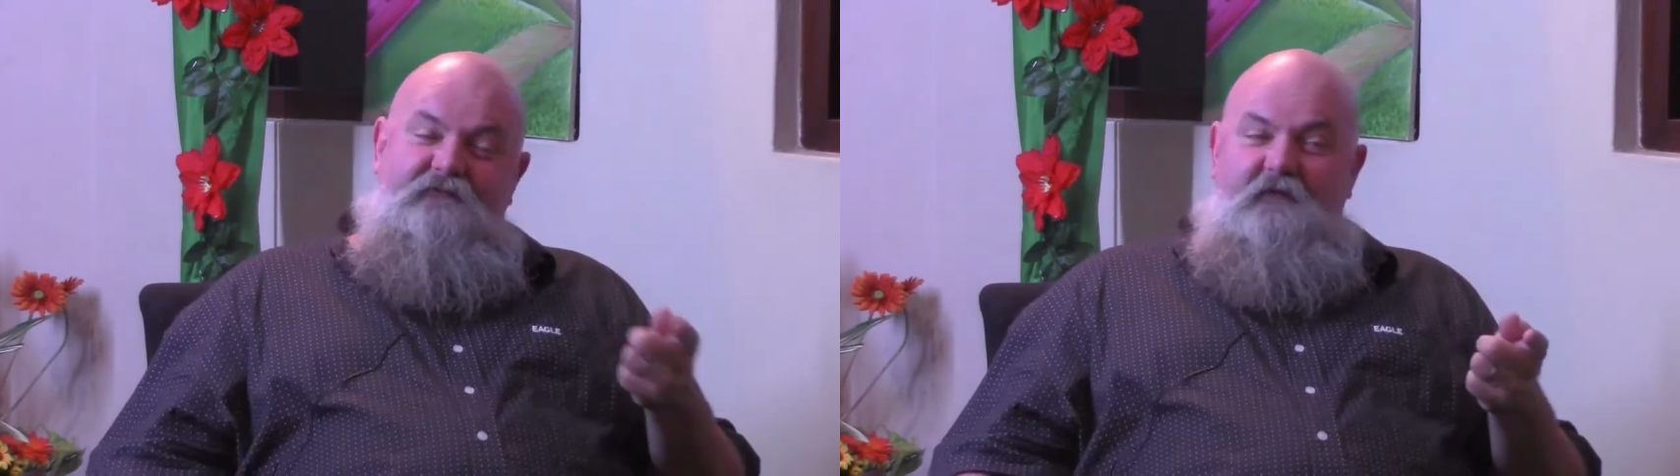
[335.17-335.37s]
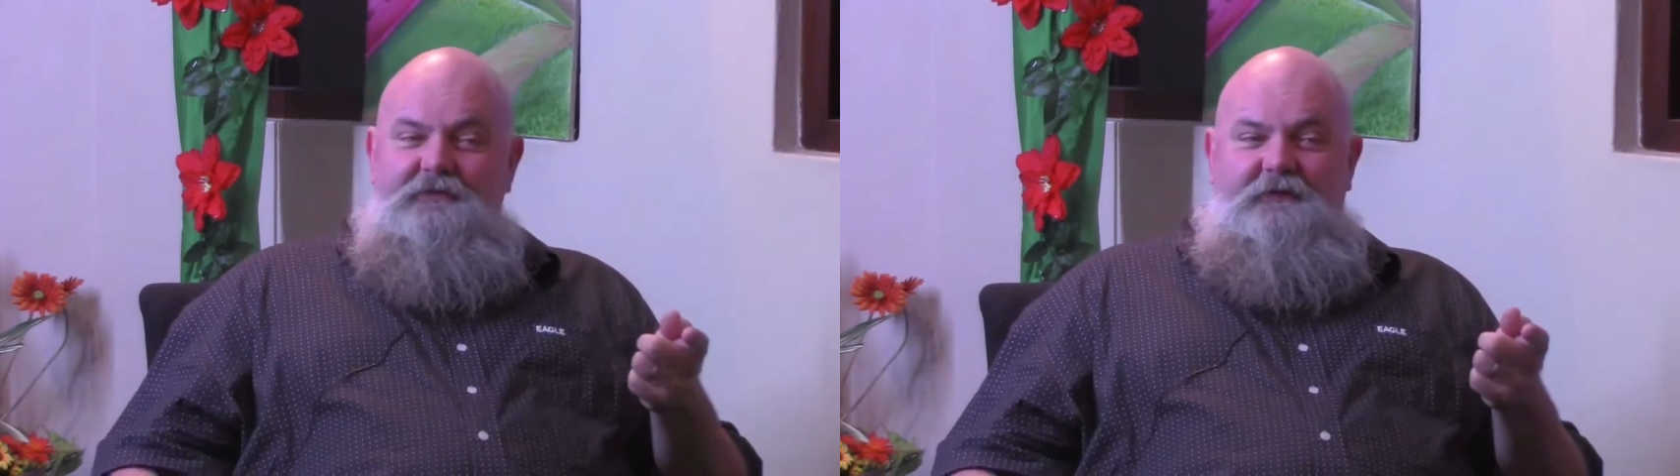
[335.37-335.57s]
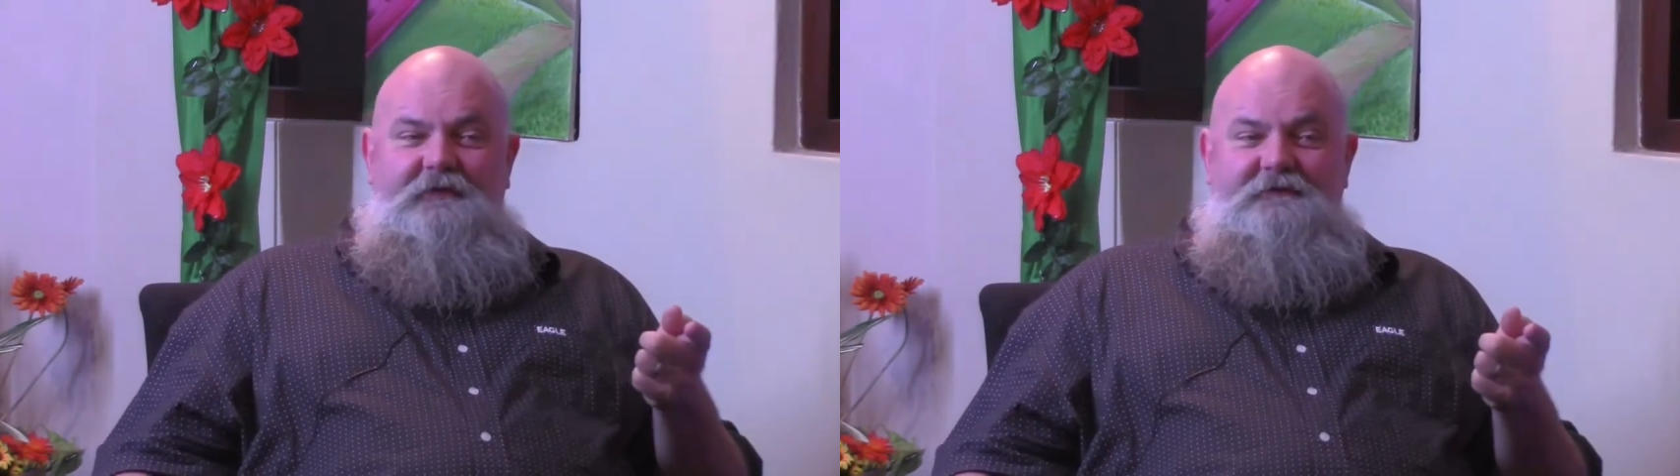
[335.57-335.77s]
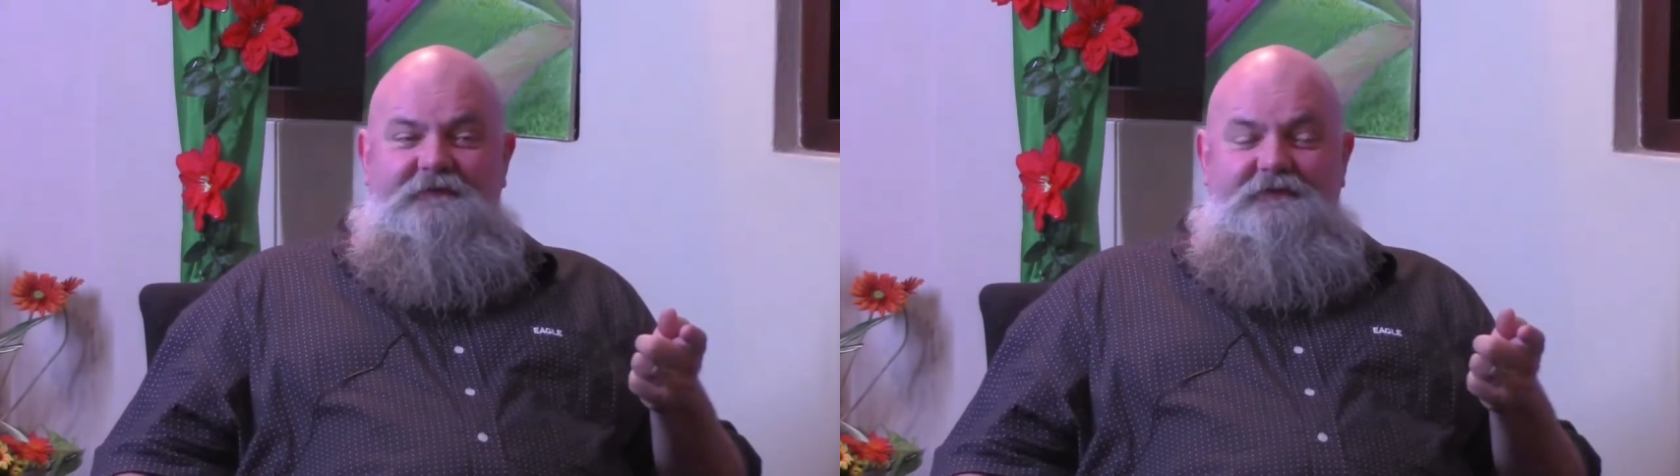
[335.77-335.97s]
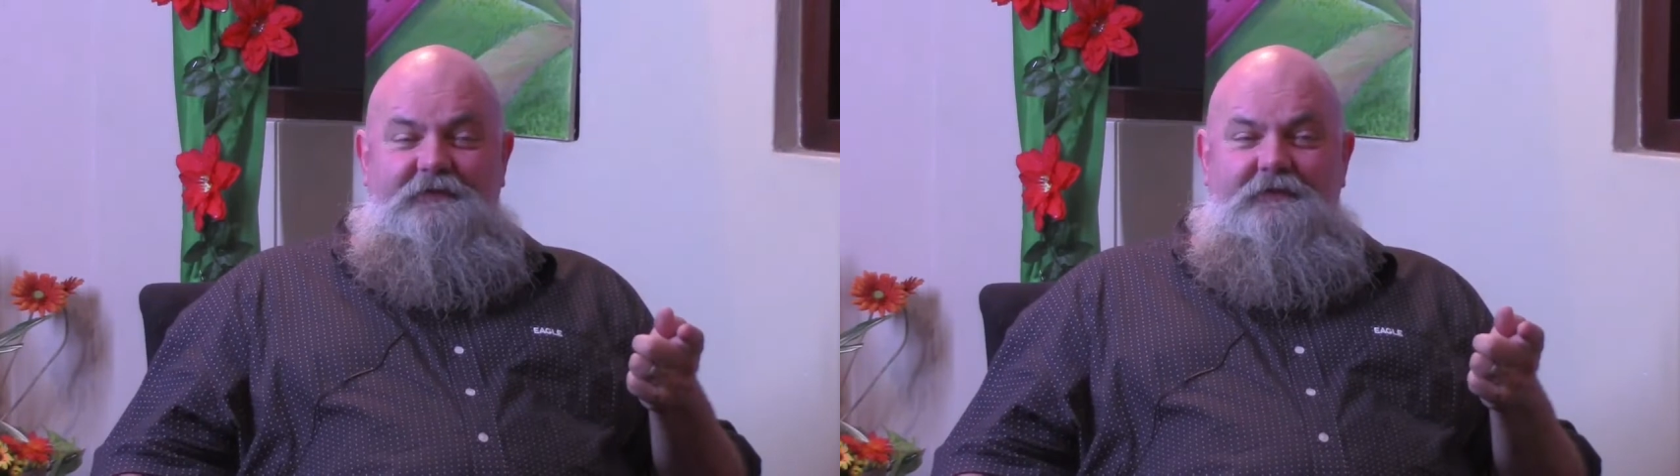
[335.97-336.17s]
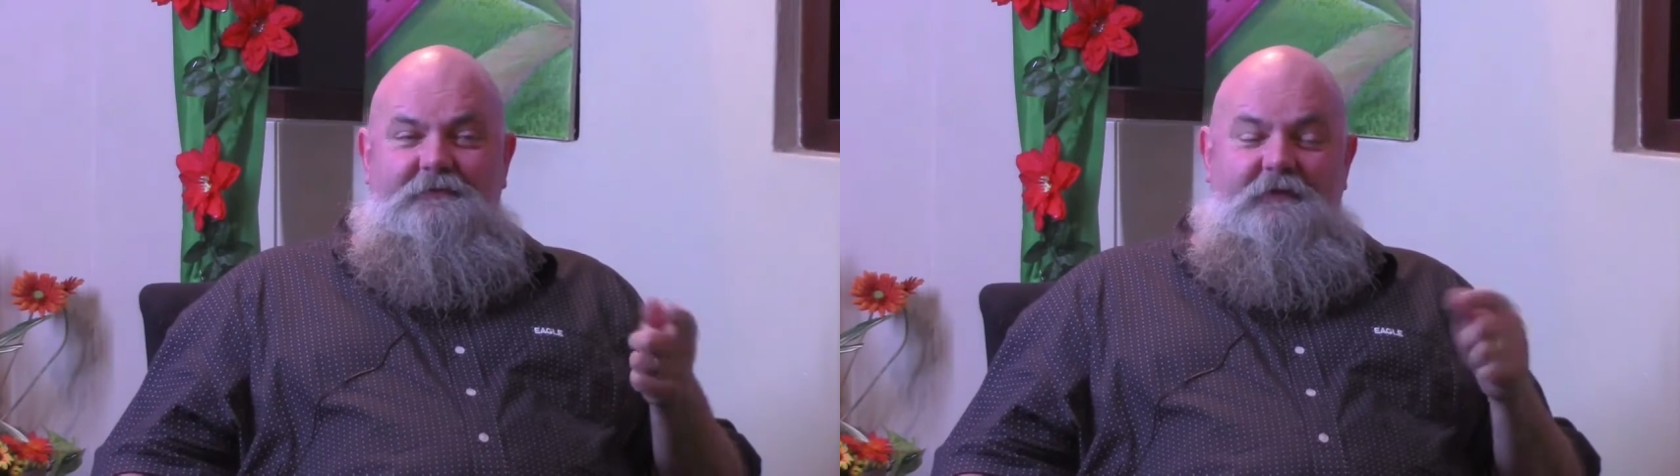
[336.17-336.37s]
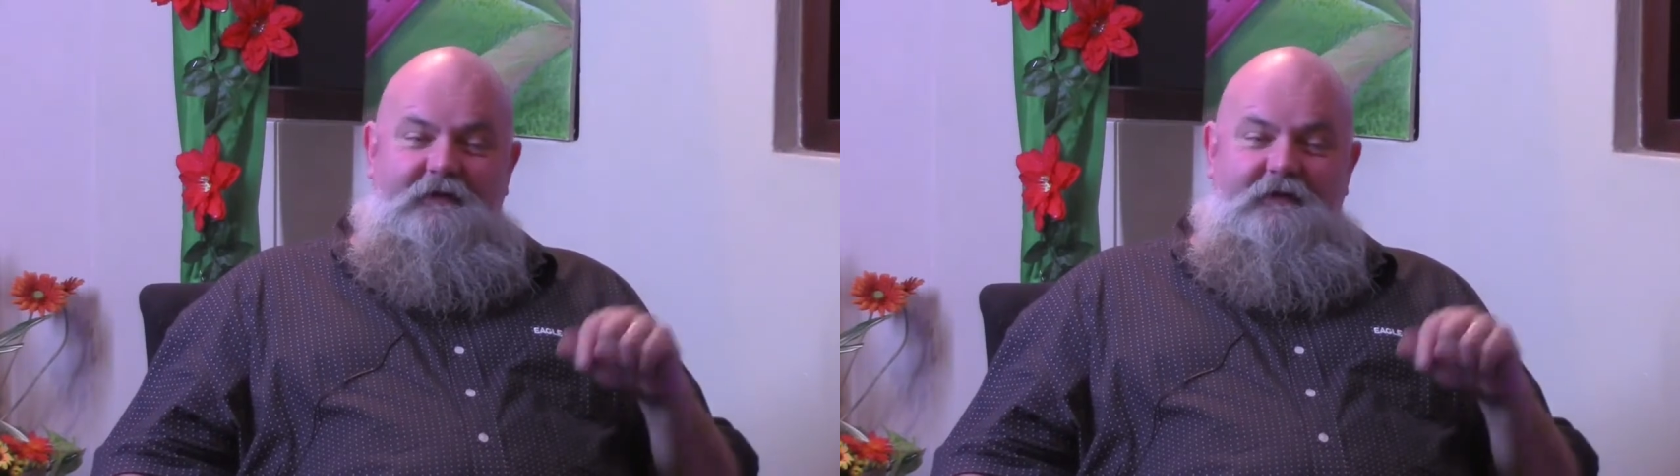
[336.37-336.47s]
phoned you and I said to you, look,